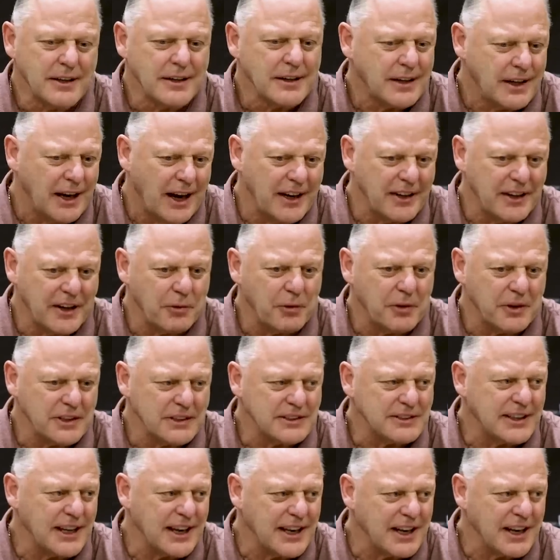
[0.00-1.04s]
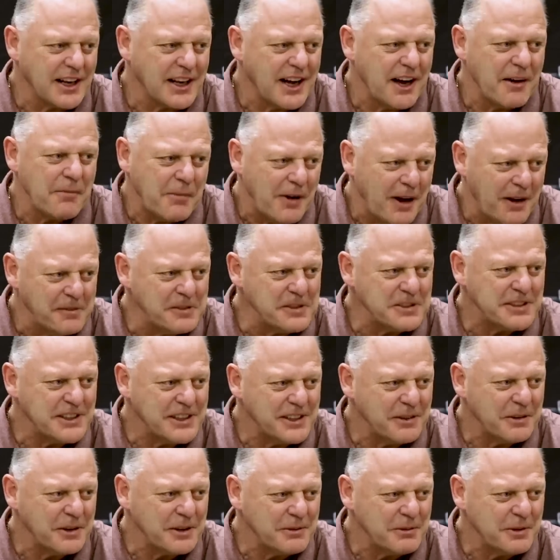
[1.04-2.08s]
guy that won the Stanley Cup,
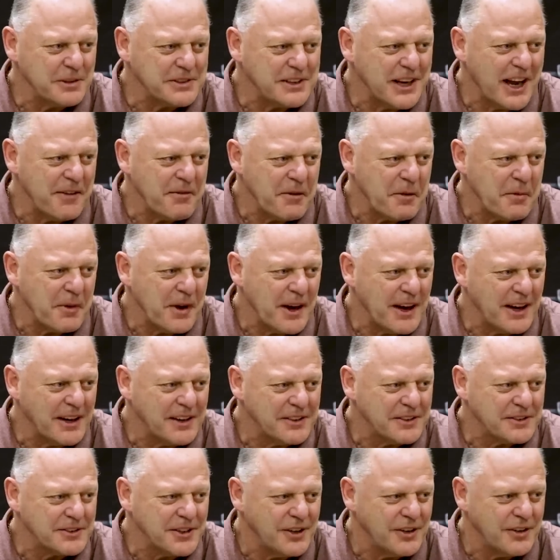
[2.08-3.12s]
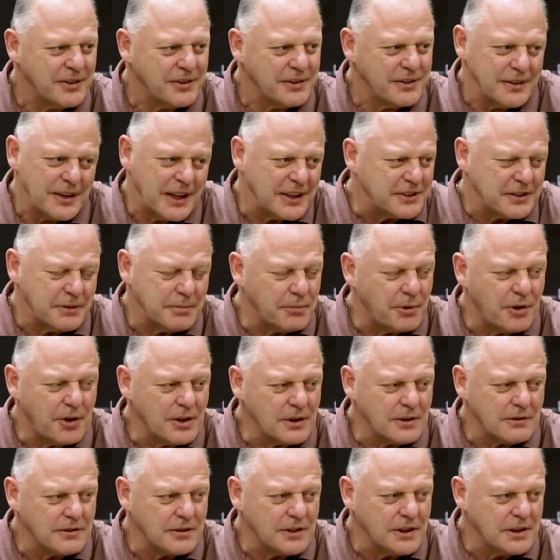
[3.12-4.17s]
obviously, with, with Tampa Bay. So that's
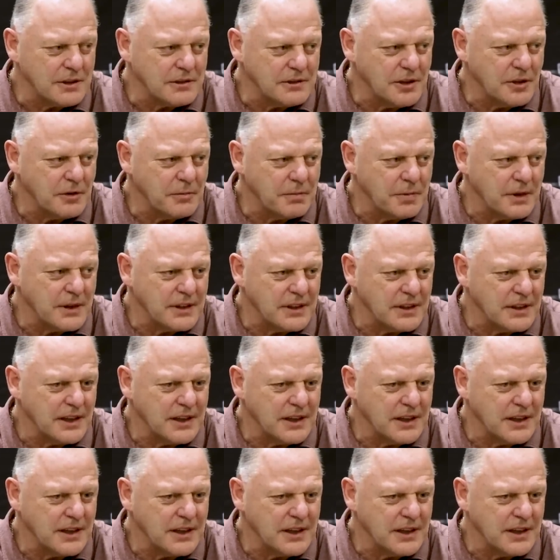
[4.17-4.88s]
important for our group. And